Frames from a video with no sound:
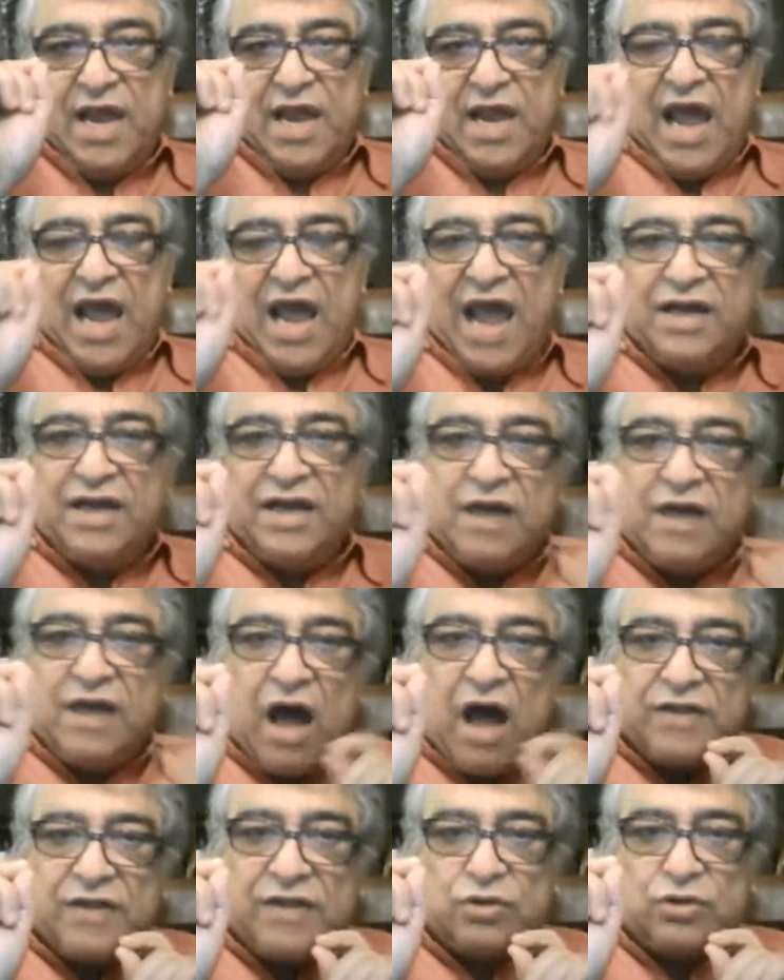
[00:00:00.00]
And
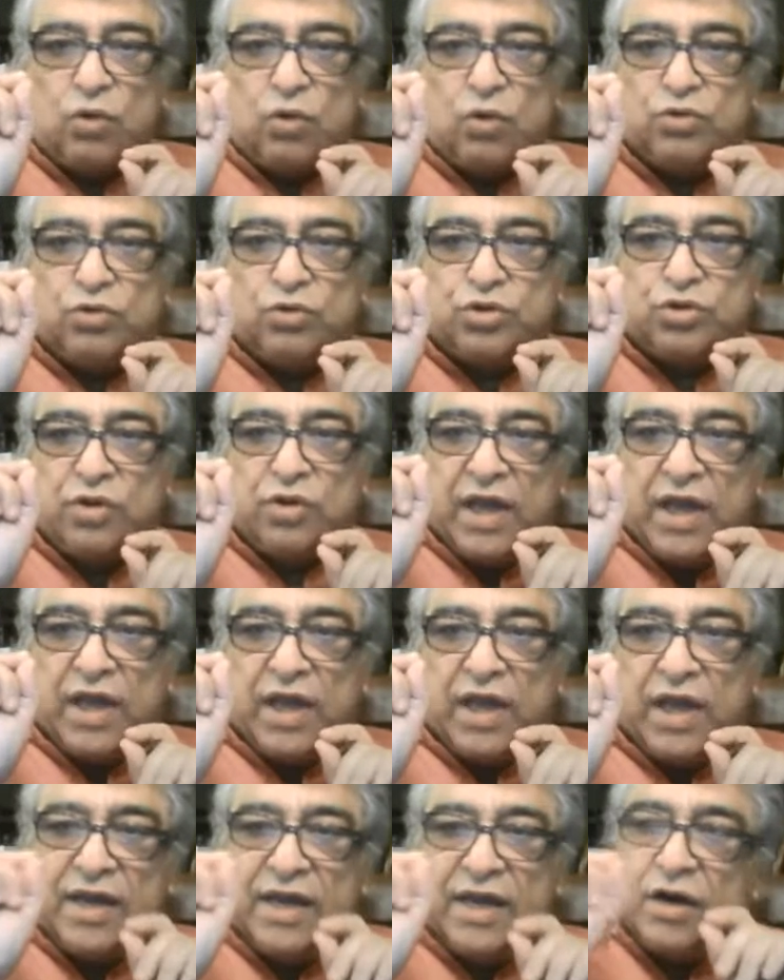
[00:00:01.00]
God told you,
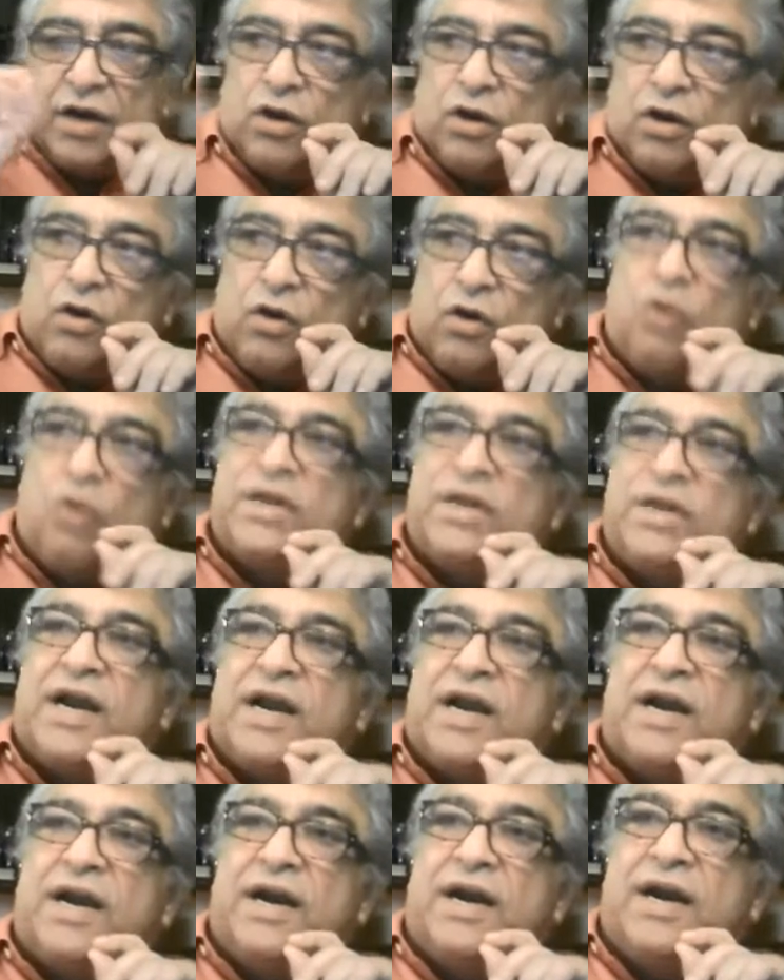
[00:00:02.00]
here, go
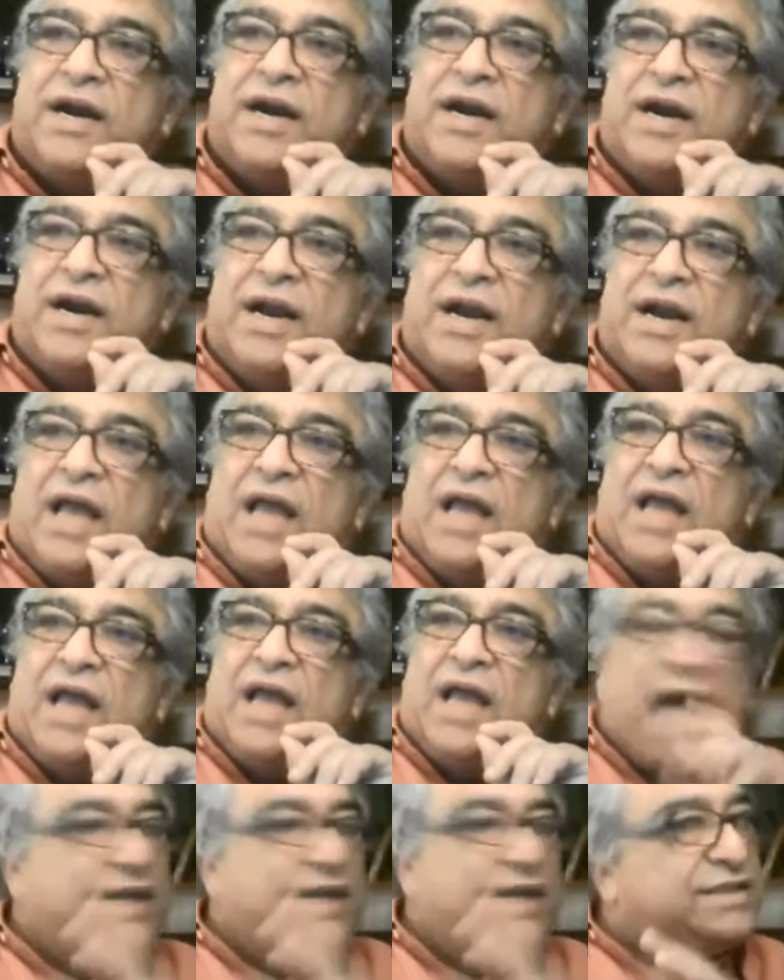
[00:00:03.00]
there.
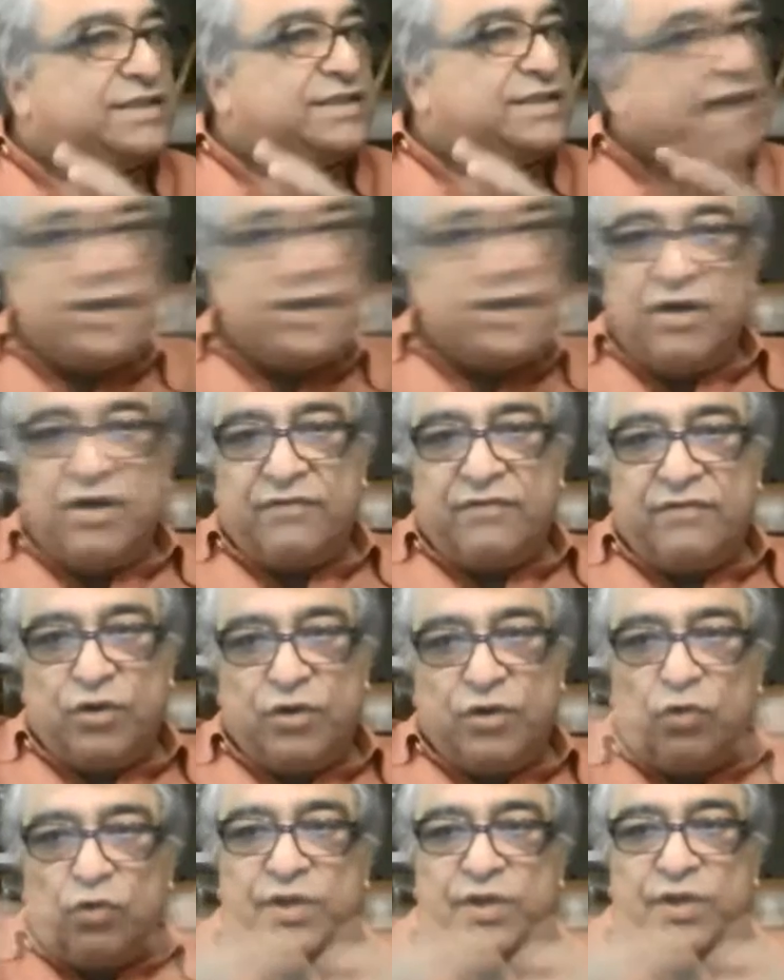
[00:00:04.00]
I can tell you that
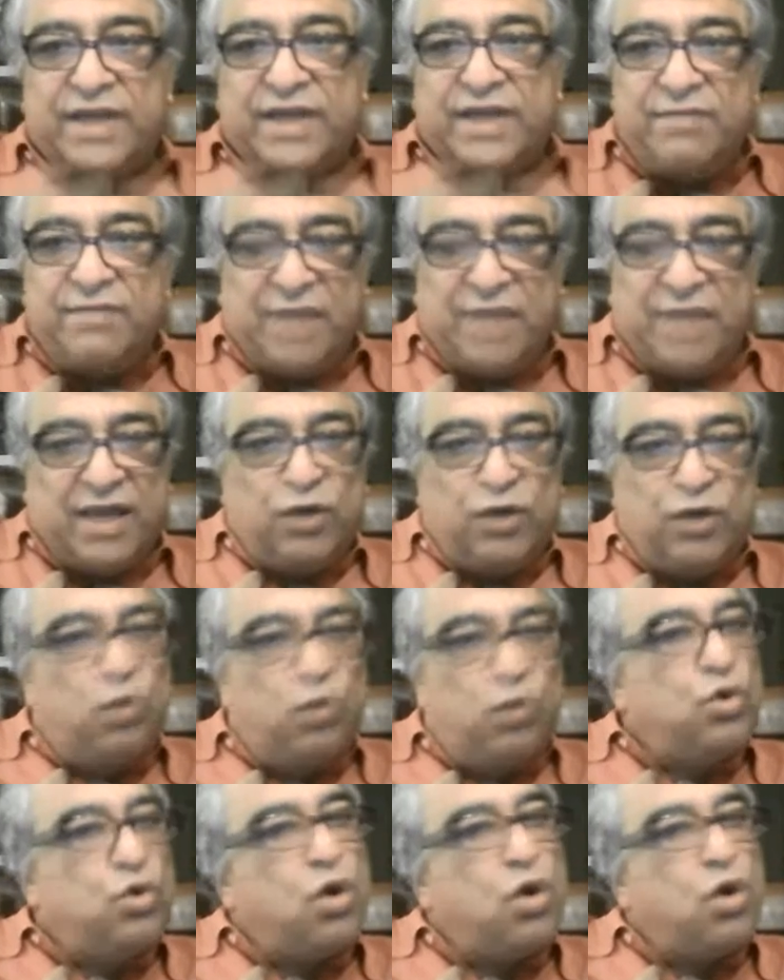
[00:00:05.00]
you're within me. You
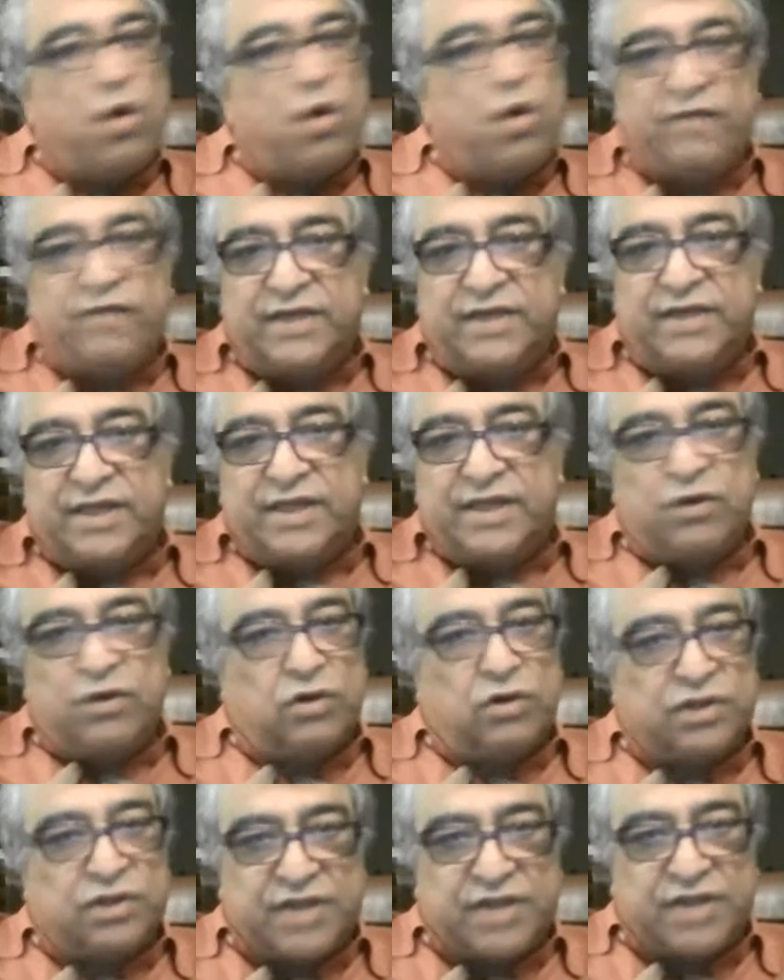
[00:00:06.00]
know everything. You
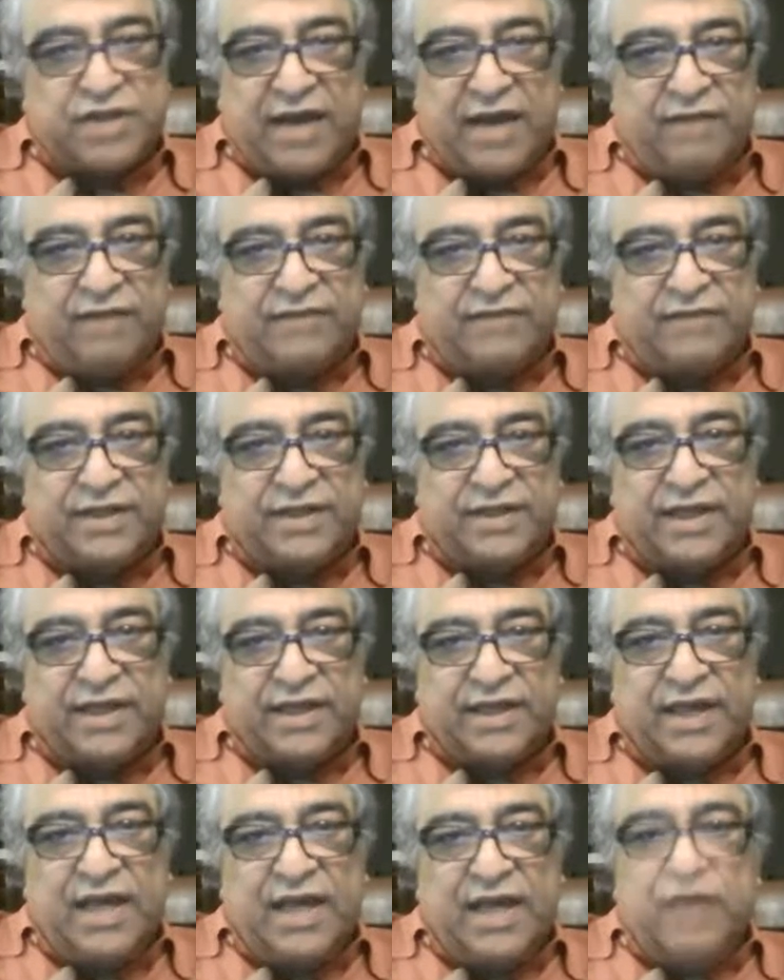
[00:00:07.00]
understand
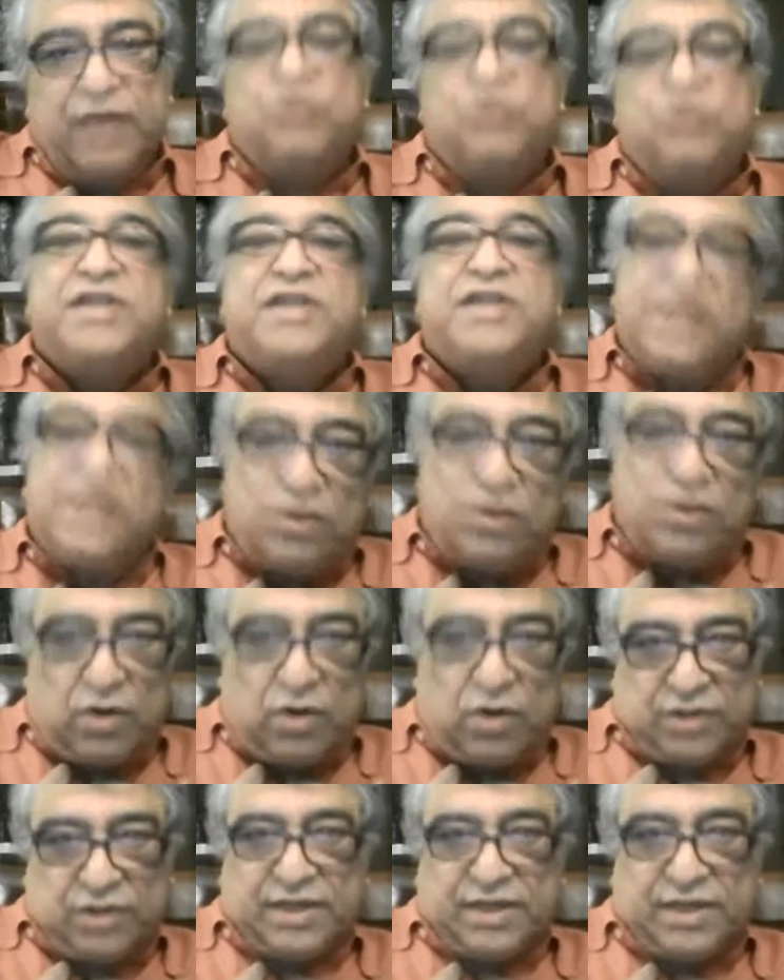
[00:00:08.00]
everything. You think you
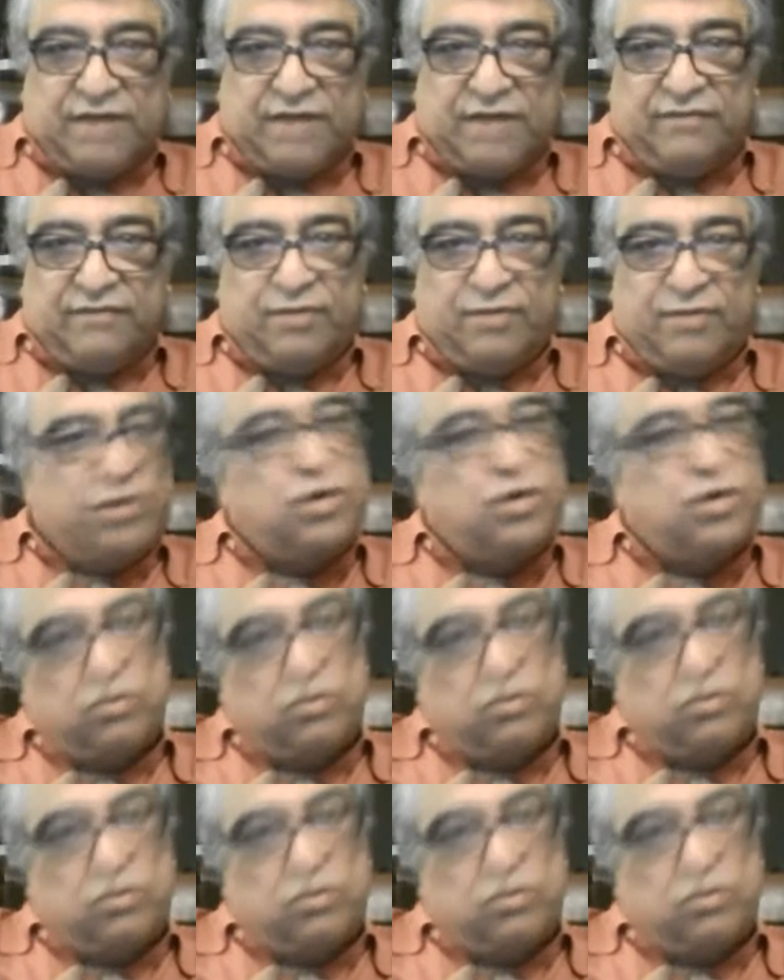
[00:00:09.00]
understand. Well, you don't.